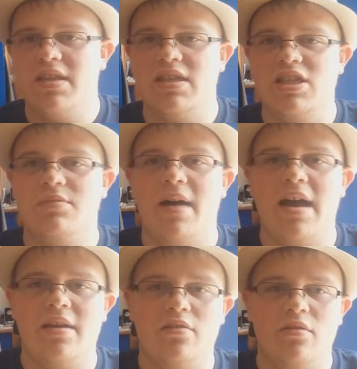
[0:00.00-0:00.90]
since
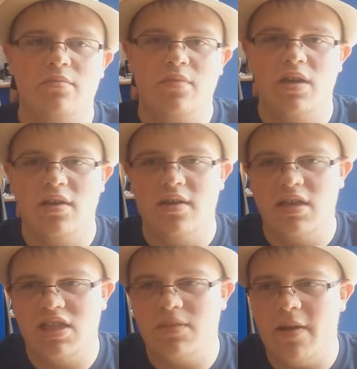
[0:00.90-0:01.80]
my
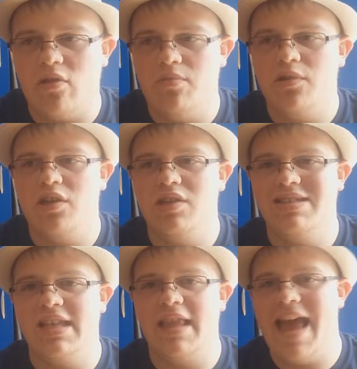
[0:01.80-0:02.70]
computer
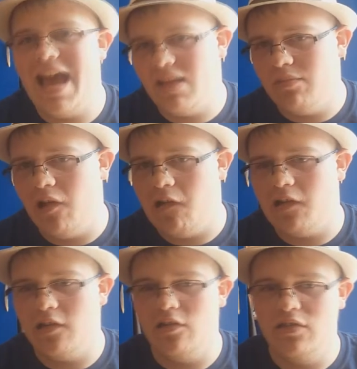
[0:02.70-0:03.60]
uses an ad
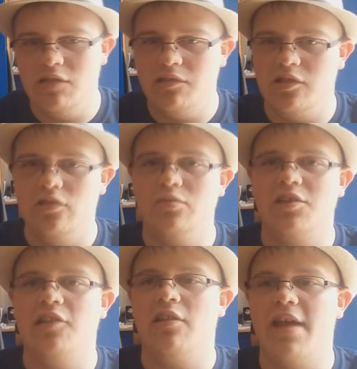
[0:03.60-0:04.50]
blocker on YouTube,
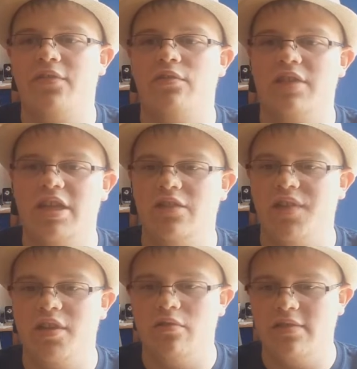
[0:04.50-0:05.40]
so I don't have to deal
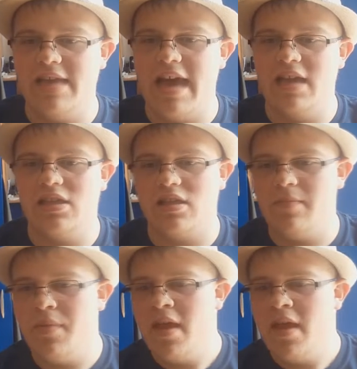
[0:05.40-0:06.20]
with those ads.